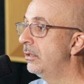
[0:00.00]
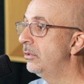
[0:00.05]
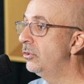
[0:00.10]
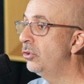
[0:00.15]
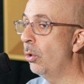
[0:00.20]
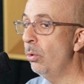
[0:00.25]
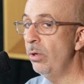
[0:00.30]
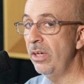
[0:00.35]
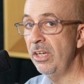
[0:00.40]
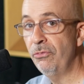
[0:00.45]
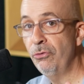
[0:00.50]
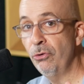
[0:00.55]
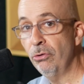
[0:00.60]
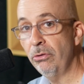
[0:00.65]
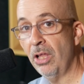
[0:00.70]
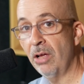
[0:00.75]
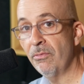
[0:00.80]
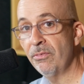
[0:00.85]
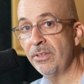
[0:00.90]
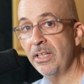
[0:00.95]
So if you're
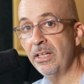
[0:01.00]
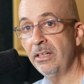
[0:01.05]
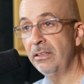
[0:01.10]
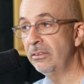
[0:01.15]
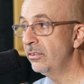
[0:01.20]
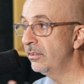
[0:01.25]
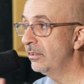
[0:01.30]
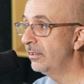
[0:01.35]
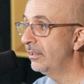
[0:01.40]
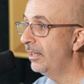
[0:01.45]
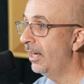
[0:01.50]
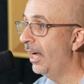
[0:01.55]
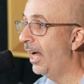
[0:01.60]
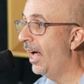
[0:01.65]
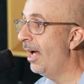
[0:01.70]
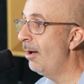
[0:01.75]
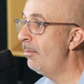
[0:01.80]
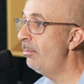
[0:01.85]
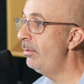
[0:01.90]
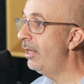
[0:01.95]
loving this,
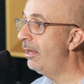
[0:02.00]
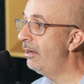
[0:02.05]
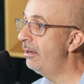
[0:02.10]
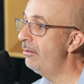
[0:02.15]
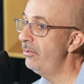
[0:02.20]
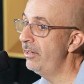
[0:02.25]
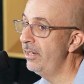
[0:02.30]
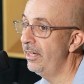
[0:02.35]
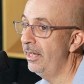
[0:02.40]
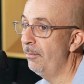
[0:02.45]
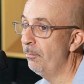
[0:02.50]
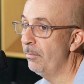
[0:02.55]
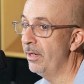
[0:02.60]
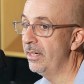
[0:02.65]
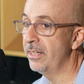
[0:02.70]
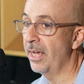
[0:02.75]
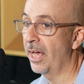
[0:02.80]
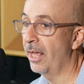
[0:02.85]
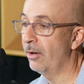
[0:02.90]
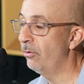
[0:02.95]
I'm loving it.
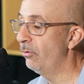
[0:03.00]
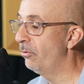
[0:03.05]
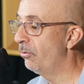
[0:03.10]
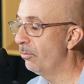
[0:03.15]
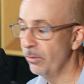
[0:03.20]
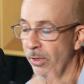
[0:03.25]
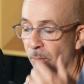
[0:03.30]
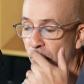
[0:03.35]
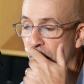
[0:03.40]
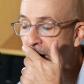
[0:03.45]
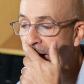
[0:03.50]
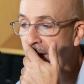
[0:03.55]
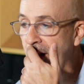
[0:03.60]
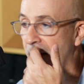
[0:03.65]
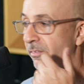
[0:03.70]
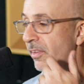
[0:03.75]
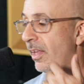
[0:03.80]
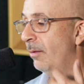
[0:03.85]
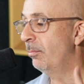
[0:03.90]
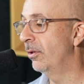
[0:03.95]
McDonald's. No, we're not
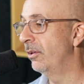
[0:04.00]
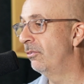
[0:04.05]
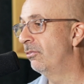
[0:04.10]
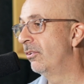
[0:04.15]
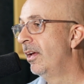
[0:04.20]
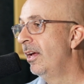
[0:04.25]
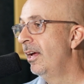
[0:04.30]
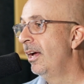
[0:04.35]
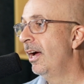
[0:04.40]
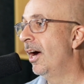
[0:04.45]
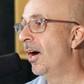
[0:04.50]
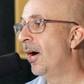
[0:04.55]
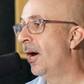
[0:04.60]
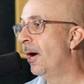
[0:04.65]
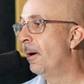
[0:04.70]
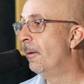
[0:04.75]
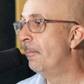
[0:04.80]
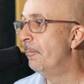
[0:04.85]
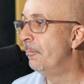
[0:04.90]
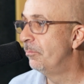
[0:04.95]
loving that place.
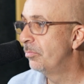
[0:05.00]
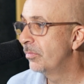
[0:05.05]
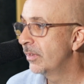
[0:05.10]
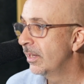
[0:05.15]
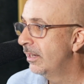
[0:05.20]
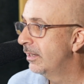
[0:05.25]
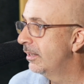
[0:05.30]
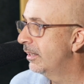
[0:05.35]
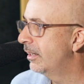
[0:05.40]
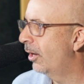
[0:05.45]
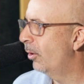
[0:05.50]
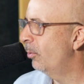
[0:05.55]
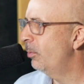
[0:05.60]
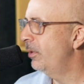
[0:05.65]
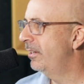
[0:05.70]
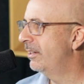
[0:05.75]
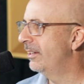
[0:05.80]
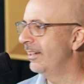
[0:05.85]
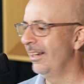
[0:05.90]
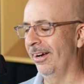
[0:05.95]
Are
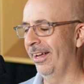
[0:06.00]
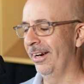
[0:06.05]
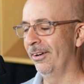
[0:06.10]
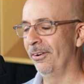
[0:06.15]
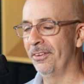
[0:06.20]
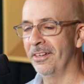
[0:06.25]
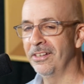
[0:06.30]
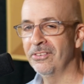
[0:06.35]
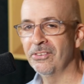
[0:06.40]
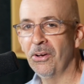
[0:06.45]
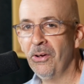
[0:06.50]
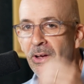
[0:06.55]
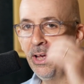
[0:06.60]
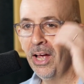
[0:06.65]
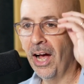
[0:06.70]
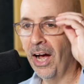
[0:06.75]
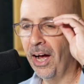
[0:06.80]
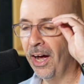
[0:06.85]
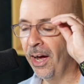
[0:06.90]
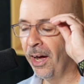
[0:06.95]
we? No, I don't think
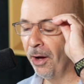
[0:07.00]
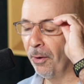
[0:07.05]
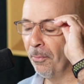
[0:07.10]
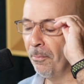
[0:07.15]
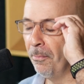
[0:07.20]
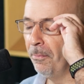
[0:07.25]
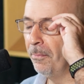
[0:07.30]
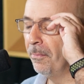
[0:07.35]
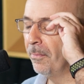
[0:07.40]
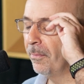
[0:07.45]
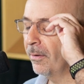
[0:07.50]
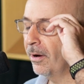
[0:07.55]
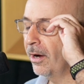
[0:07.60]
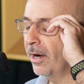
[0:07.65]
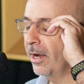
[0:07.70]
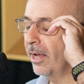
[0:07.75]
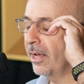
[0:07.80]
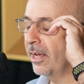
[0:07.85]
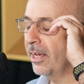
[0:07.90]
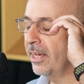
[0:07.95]
so.
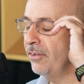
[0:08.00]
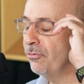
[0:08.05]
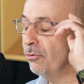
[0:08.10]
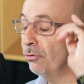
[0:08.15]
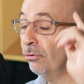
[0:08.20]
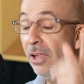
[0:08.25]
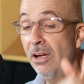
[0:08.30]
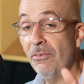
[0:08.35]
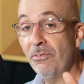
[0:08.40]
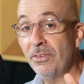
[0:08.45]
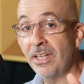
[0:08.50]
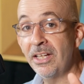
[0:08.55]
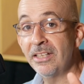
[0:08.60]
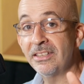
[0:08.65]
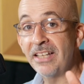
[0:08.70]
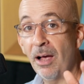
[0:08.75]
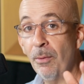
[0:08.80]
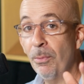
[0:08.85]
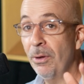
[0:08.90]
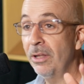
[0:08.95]
If you're loving
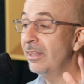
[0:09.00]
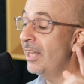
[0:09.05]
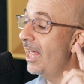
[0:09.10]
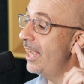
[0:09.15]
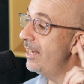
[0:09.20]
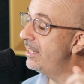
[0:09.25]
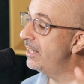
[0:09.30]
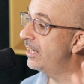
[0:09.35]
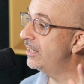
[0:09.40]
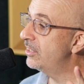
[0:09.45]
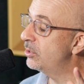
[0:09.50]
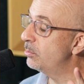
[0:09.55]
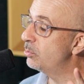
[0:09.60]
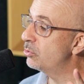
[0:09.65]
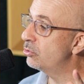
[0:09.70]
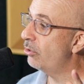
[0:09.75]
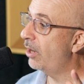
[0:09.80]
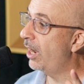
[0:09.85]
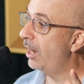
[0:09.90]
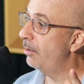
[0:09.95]
this, how about liking and
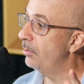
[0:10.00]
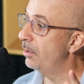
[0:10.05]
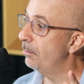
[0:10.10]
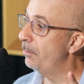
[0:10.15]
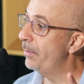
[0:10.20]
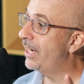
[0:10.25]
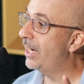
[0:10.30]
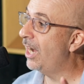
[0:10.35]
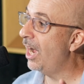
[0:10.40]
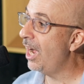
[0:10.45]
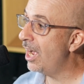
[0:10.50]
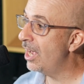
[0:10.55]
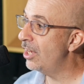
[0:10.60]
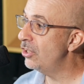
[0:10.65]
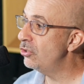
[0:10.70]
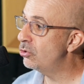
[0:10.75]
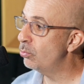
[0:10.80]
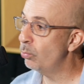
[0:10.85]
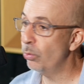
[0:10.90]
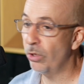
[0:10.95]
subscribing?
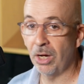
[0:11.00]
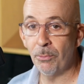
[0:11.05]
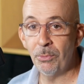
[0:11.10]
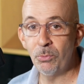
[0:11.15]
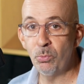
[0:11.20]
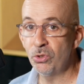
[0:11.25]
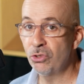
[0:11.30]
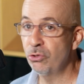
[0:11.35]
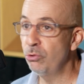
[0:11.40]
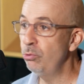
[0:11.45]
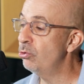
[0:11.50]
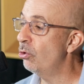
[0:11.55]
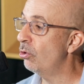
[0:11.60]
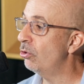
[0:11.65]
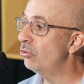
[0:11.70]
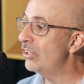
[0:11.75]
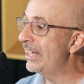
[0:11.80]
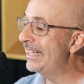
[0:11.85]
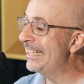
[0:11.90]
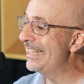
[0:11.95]
Because we're coming with
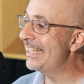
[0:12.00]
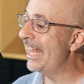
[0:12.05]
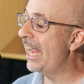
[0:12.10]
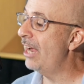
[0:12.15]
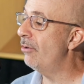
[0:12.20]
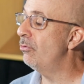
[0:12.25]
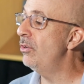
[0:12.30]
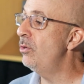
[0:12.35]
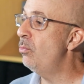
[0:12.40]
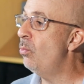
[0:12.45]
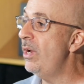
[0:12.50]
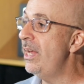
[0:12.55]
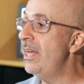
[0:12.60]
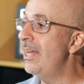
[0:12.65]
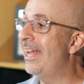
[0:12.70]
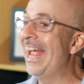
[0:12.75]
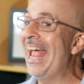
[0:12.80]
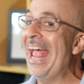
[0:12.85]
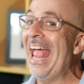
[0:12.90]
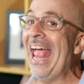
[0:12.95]
tutorials like this every
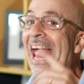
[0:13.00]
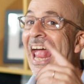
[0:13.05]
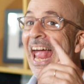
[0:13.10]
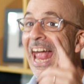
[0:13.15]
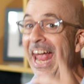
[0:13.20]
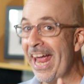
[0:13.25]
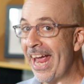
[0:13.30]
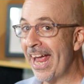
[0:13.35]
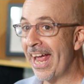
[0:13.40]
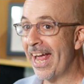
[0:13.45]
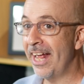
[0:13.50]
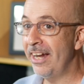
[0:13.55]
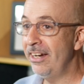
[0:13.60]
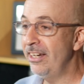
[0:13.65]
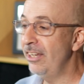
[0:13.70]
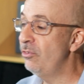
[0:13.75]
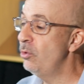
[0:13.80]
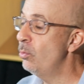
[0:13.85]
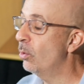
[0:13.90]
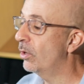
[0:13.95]
week. And
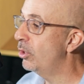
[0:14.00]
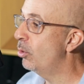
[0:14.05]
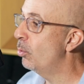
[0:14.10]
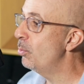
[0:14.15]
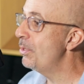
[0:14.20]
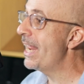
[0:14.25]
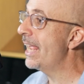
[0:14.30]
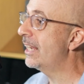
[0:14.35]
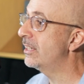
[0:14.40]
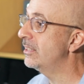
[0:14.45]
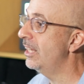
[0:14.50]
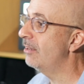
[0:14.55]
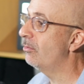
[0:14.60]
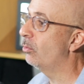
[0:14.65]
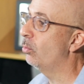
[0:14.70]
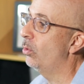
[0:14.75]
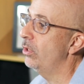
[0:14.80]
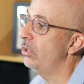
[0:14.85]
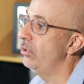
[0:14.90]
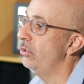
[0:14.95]
if you want to go next
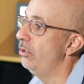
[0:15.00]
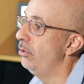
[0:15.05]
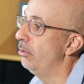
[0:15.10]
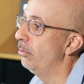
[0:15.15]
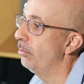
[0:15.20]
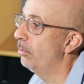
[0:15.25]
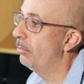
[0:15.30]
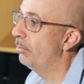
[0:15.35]
level, what do?